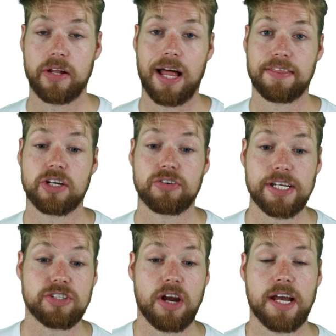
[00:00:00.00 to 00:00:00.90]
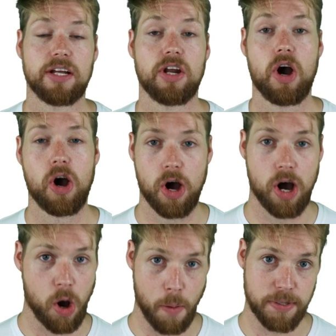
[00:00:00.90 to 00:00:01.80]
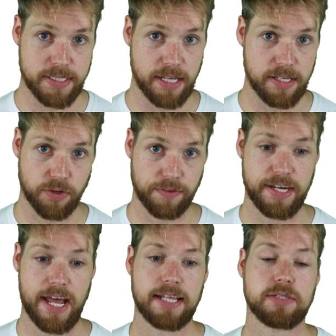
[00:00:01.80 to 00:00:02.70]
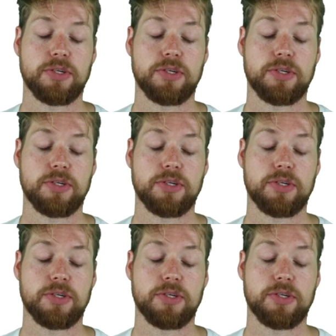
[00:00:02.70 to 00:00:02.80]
and the green triangle are opposites on the net,